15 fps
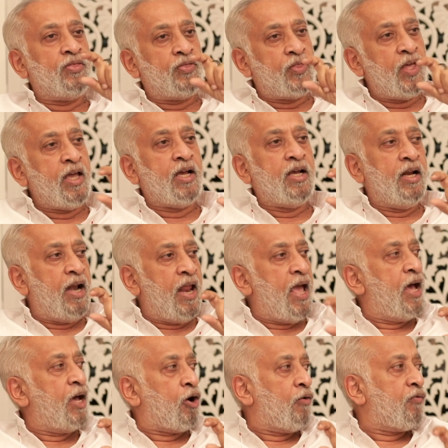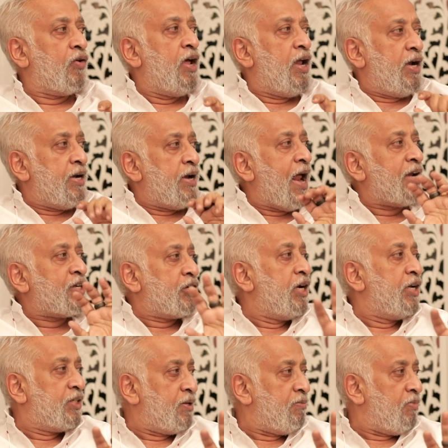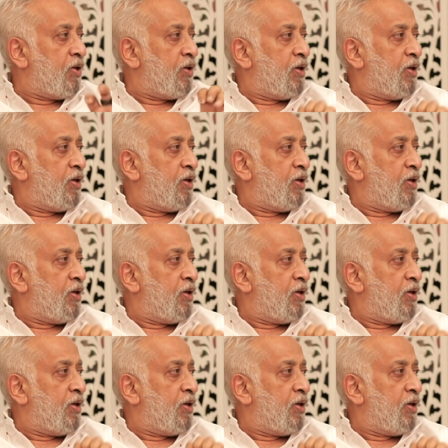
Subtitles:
thick layer of nationalism